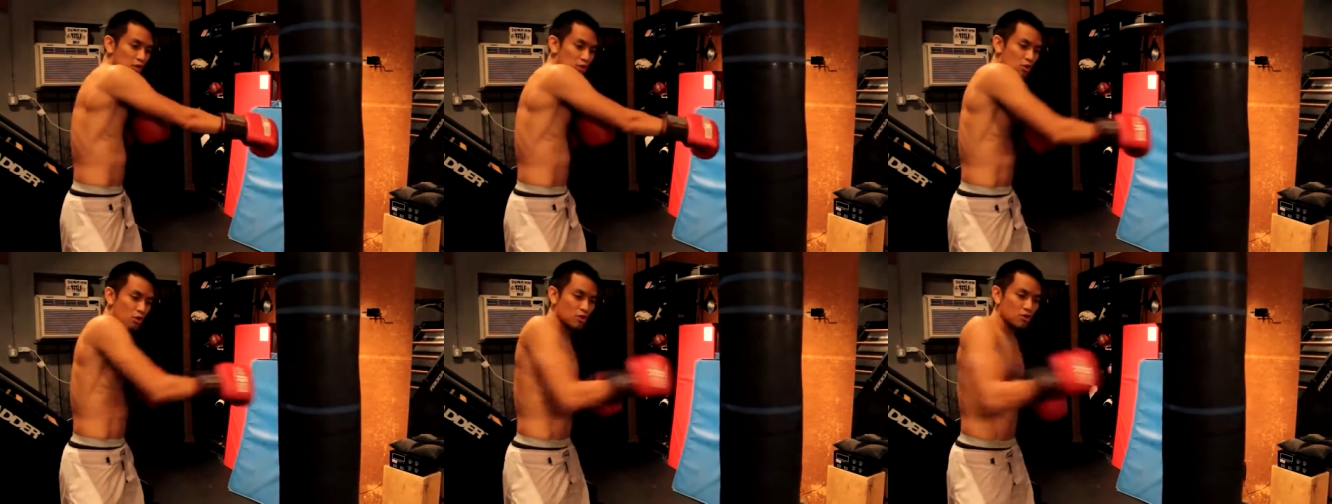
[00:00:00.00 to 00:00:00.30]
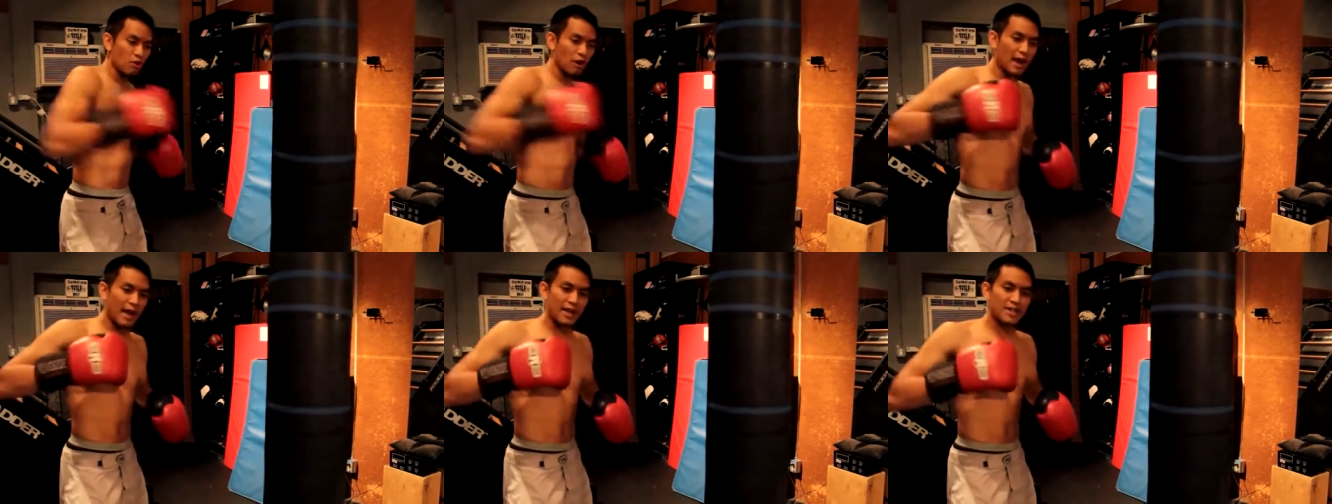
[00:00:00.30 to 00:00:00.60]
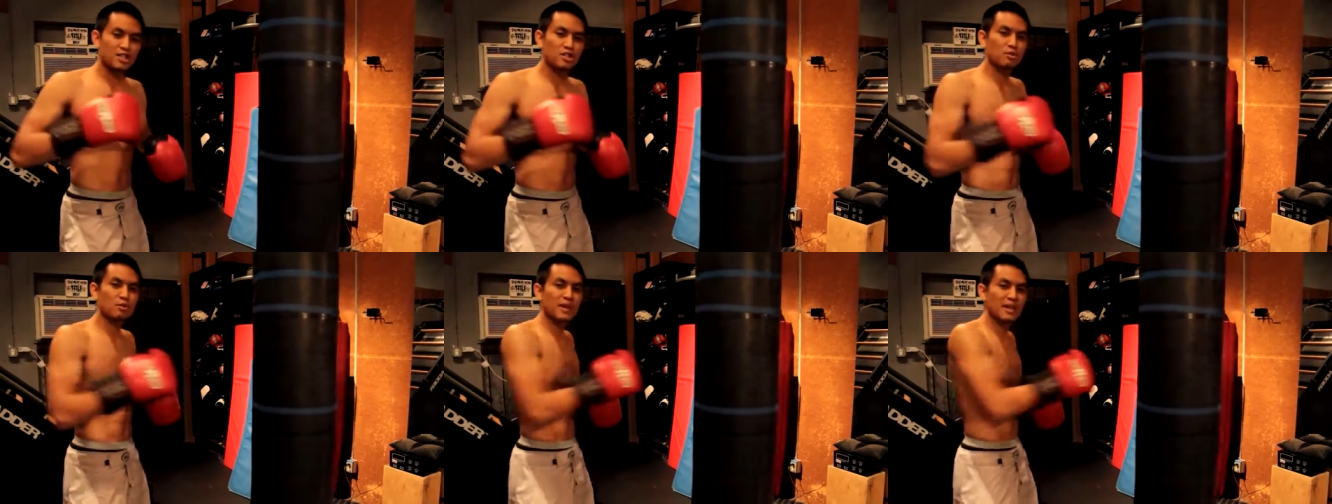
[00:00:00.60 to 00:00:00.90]
your
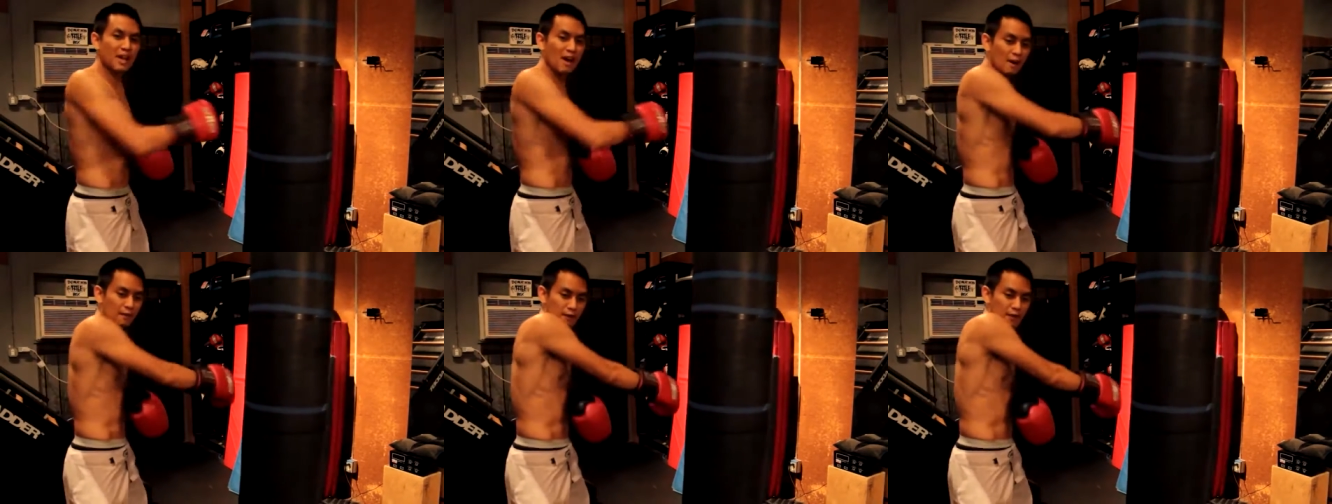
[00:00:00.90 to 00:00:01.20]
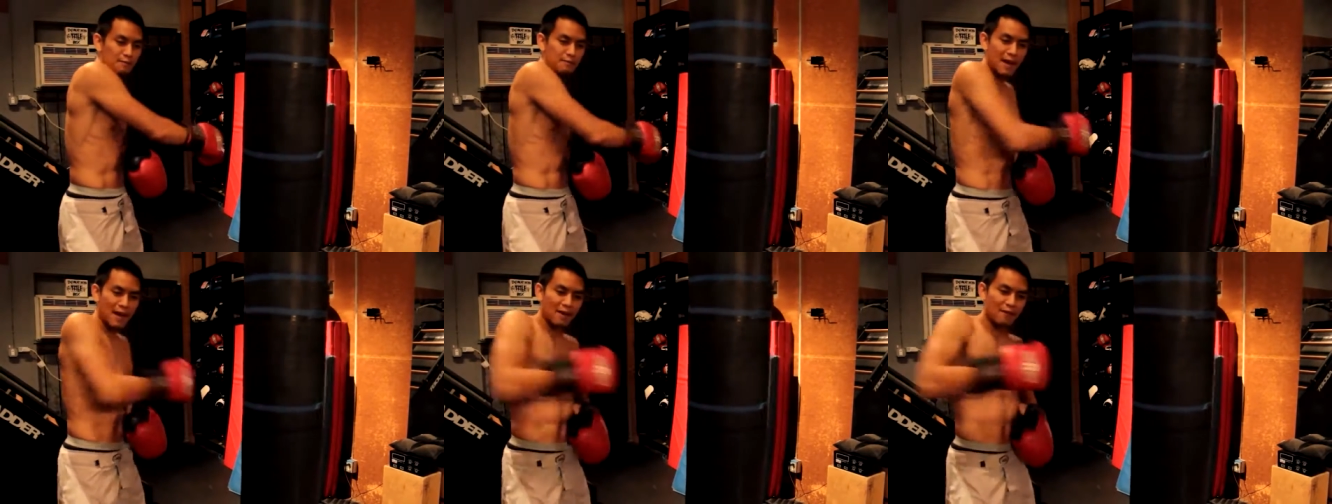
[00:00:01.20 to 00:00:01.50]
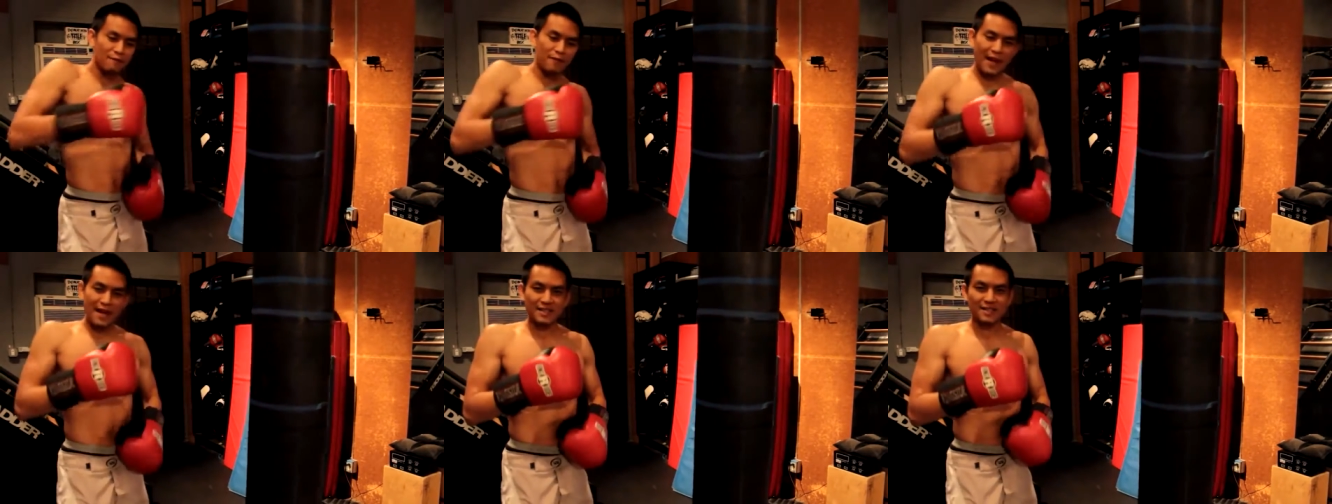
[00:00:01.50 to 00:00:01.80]
hands are recovering
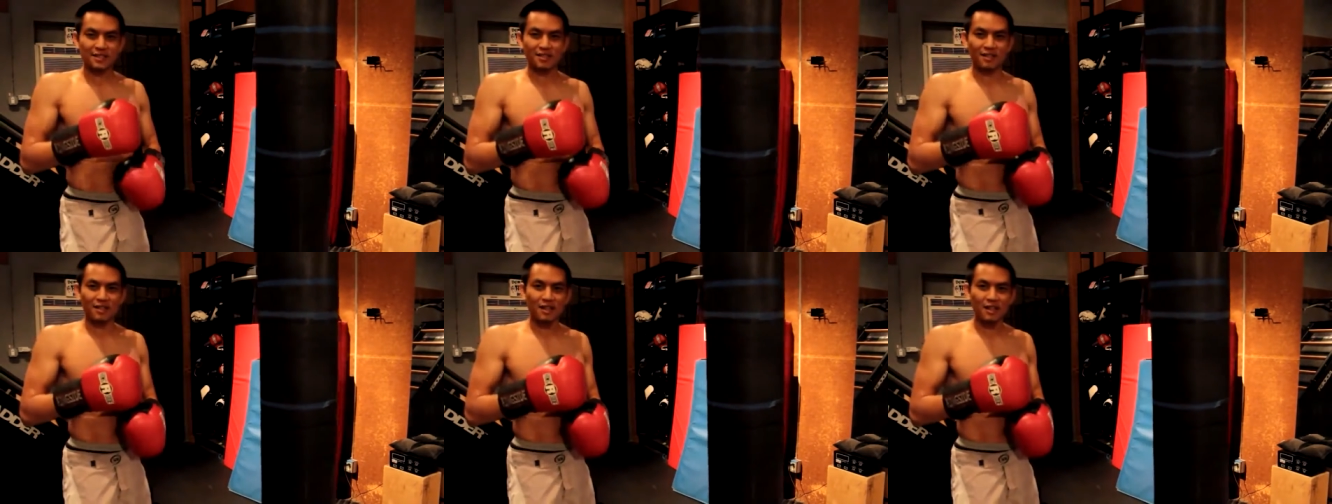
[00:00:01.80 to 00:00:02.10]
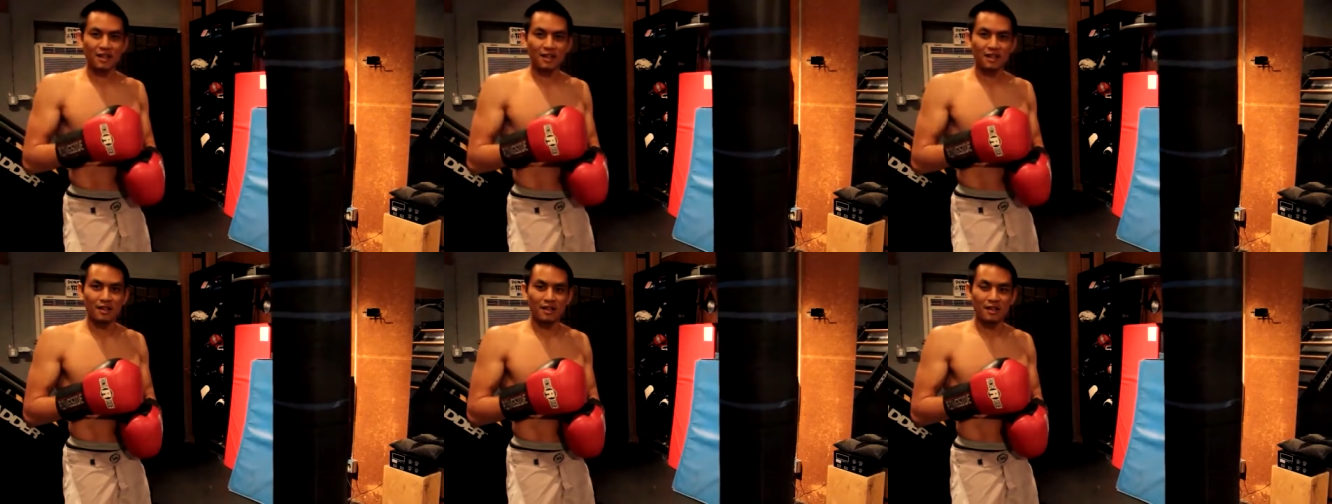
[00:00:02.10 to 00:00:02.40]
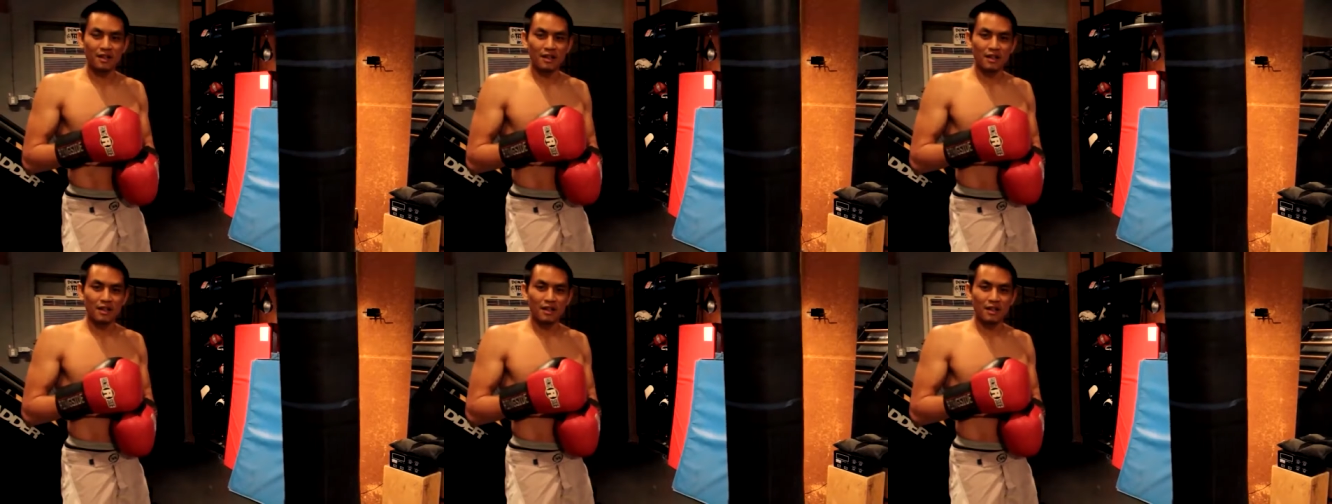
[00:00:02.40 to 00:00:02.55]
back faster.